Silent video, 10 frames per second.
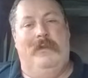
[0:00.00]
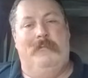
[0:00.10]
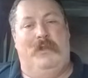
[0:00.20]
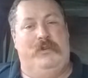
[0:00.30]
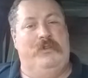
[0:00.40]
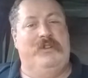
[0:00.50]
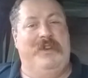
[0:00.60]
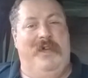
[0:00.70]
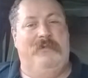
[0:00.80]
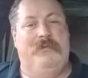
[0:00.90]
plus
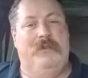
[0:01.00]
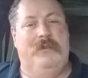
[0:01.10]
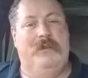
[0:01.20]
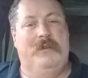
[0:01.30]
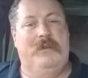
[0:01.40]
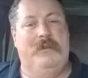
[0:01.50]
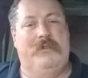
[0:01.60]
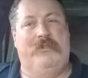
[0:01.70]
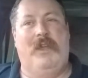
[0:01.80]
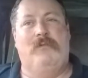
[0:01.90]
yourself.
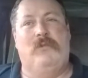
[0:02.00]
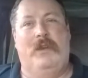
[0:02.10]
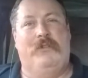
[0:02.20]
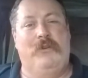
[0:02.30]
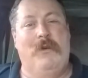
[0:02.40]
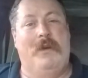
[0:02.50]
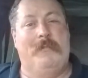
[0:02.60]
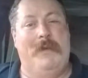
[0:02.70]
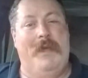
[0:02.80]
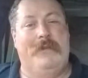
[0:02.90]
Yourself weighs
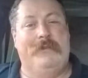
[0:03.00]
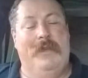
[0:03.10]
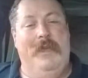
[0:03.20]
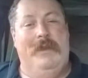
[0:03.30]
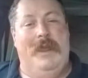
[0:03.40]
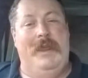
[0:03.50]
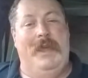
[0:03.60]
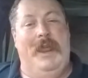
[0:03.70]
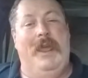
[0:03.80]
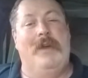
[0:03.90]
200 pounds. Now you
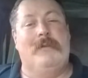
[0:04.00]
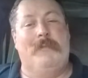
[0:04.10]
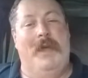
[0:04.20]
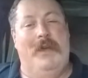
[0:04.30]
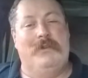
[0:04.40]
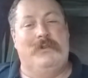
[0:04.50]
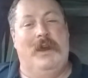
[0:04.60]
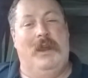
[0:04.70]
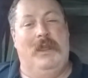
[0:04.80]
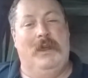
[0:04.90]
got 800 pounds. You're
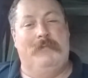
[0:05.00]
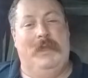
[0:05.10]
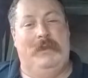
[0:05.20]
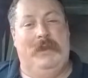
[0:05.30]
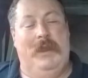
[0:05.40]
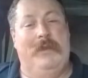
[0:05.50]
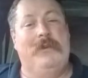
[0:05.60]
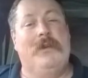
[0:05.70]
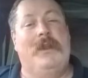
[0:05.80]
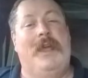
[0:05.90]
trying to lug up that thing.
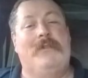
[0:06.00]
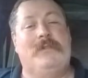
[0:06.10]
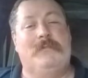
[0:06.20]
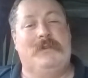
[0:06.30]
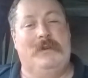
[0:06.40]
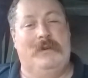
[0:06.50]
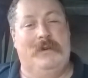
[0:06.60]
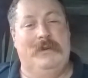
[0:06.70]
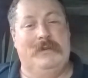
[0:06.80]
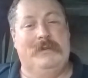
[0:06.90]
You're going to have some
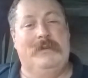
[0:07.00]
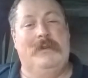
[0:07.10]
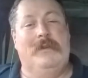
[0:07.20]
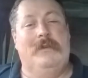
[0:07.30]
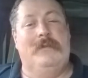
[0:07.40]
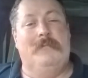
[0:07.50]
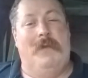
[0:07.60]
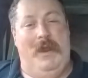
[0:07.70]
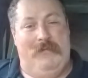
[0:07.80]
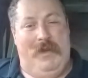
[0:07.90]
serious
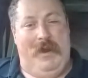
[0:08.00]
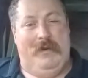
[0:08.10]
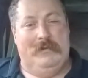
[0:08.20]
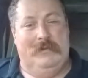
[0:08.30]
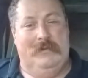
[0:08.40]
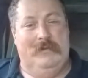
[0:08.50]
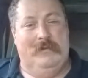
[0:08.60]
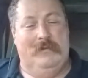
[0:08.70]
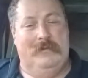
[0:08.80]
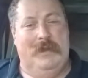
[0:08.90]
modifiers
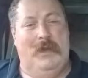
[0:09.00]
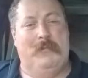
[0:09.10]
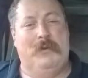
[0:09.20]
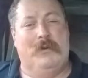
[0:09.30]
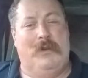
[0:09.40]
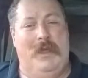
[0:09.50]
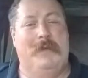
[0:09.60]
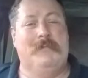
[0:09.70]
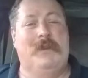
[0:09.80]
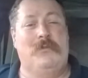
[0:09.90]
to help your
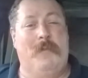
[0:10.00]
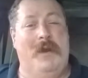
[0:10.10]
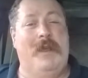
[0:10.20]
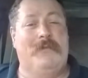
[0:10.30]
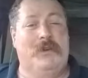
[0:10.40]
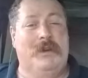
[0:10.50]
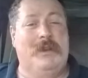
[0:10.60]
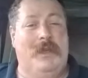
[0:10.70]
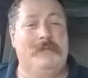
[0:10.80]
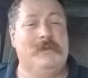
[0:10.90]
climb. You better have a good
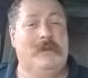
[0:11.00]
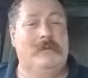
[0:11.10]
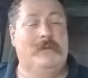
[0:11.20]
climb skill.